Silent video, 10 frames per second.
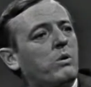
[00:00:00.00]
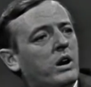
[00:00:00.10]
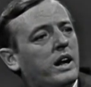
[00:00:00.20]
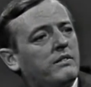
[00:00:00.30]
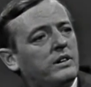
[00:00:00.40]

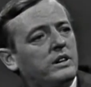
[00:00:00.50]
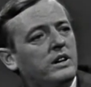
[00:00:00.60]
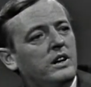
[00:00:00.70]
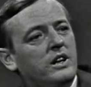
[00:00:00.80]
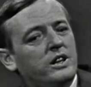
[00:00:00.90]
whatever,
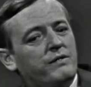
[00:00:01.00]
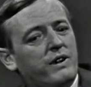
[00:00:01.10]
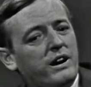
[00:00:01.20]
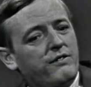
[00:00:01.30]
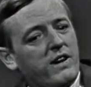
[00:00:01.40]
the
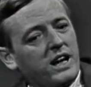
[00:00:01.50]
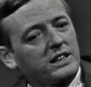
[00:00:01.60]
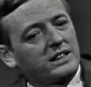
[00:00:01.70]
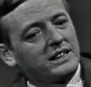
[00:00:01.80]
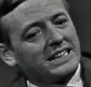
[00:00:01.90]
very fact
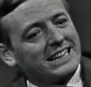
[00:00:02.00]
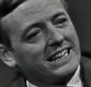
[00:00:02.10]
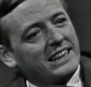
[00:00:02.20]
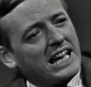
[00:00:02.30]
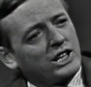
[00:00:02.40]
that
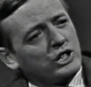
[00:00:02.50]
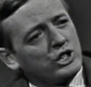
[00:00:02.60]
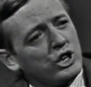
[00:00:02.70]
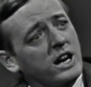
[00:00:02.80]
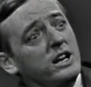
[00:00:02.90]
that
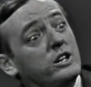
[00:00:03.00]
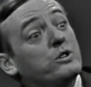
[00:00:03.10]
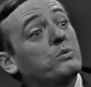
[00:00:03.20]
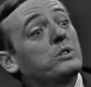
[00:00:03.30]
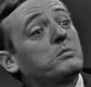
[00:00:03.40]
change
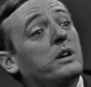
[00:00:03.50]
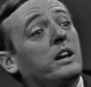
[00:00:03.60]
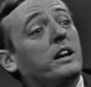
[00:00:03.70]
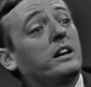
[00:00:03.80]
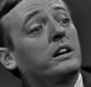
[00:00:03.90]
was
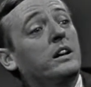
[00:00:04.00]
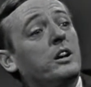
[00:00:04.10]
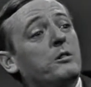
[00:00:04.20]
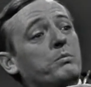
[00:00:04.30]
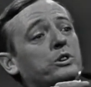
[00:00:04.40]
made
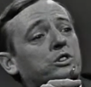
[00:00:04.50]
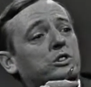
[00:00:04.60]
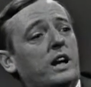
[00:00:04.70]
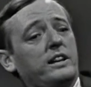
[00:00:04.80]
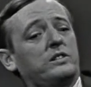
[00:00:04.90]

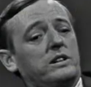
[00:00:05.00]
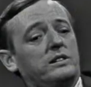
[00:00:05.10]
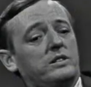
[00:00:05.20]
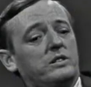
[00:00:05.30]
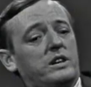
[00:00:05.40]
precisely
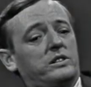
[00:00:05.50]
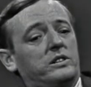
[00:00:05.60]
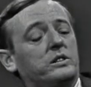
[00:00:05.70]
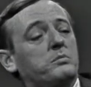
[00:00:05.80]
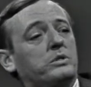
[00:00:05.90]
suggested
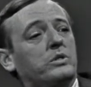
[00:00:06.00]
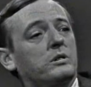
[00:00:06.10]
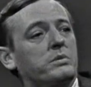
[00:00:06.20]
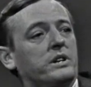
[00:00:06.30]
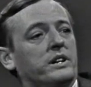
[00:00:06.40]
to, to the
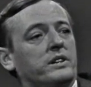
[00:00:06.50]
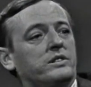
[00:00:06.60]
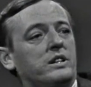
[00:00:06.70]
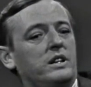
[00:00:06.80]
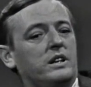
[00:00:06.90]
police
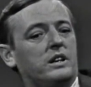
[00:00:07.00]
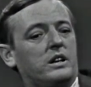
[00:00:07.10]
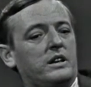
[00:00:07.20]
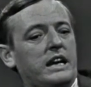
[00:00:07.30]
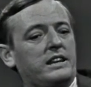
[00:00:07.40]

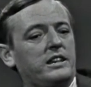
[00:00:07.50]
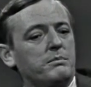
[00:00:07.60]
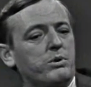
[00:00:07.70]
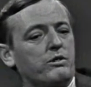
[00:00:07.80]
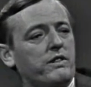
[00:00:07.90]
uh, that the
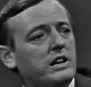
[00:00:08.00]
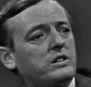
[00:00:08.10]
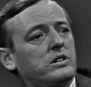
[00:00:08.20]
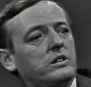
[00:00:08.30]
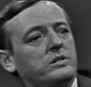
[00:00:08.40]

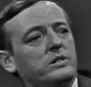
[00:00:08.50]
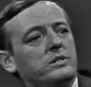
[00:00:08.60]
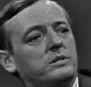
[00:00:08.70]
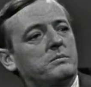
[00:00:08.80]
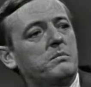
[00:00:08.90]
professional
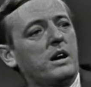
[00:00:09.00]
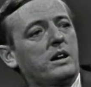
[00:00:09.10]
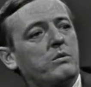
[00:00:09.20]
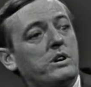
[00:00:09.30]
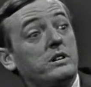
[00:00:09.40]
system
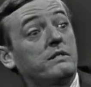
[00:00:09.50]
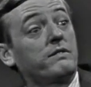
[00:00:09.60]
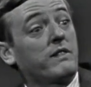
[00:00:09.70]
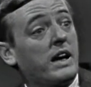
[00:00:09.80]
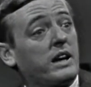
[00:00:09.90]
by which, in
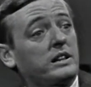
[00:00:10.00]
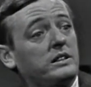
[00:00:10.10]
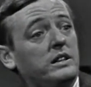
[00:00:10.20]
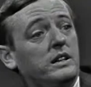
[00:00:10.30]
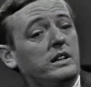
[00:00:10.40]
fact,
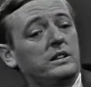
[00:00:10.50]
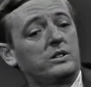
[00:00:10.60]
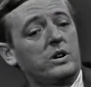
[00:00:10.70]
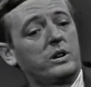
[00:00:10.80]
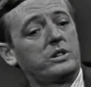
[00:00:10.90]

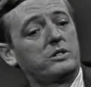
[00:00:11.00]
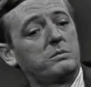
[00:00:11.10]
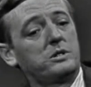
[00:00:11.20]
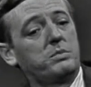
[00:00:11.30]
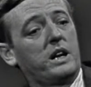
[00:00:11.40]
charges of
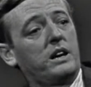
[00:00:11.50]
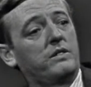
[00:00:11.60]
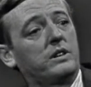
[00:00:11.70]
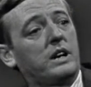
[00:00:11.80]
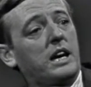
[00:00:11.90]

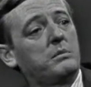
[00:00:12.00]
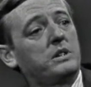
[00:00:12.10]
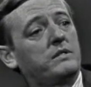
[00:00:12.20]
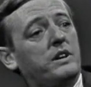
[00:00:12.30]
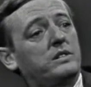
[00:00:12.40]
misbehavior had
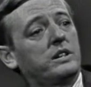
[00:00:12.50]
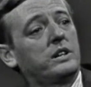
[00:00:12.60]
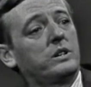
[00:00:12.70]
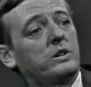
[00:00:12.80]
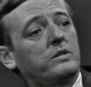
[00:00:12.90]
been
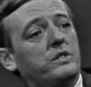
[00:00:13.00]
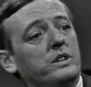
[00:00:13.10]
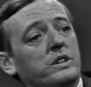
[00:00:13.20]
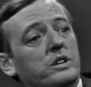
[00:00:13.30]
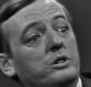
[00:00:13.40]
investigated over the
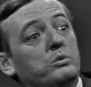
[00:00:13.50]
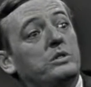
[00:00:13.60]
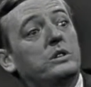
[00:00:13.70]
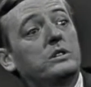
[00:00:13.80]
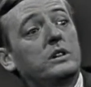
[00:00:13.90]
years was
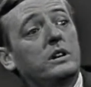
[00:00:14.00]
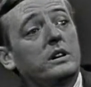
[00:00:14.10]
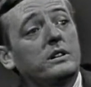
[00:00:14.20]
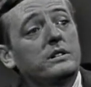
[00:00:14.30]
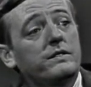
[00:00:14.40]
considered
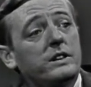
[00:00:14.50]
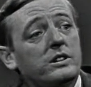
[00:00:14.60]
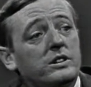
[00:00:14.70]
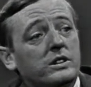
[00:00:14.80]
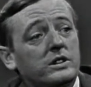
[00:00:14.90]

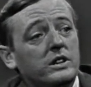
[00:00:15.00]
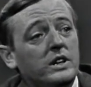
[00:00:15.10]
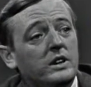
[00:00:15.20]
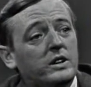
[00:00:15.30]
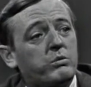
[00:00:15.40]
insufficient,
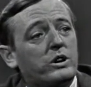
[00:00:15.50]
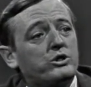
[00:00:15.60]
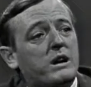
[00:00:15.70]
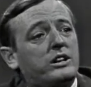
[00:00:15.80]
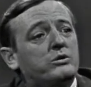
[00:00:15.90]
that what
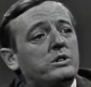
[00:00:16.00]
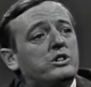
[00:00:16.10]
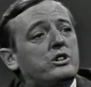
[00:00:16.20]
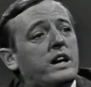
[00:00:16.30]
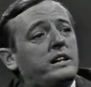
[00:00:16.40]
you had to
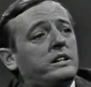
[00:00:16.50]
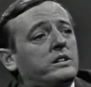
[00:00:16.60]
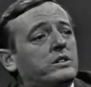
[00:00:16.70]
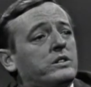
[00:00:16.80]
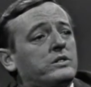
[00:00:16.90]
inject
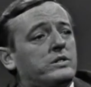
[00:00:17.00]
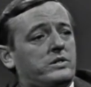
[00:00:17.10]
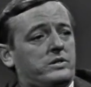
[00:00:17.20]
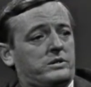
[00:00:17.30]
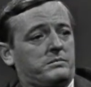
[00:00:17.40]
into the
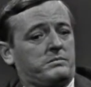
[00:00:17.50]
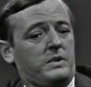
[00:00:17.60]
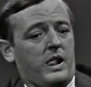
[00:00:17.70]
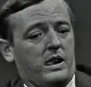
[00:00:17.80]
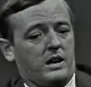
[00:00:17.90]
system
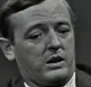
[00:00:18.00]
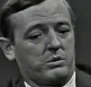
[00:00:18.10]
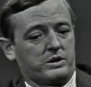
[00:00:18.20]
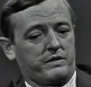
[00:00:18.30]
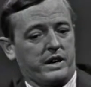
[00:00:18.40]
uh,
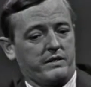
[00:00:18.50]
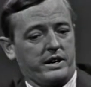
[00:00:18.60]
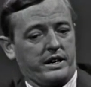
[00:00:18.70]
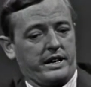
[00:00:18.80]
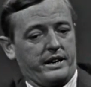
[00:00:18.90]
was a very,
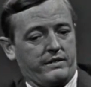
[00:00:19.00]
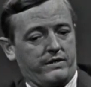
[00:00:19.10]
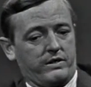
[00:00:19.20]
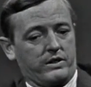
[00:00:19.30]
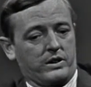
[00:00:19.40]
very
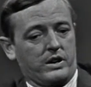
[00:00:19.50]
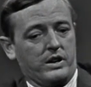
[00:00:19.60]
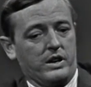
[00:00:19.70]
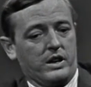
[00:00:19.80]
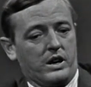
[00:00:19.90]
careful uh,
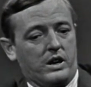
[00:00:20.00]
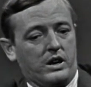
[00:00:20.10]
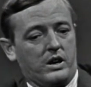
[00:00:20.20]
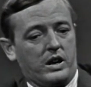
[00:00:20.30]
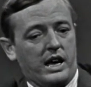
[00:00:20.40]
uh,
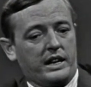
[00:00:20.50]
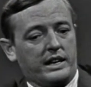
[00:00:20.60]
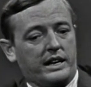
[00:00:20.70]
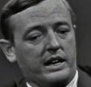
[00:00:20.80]
uh, and, and,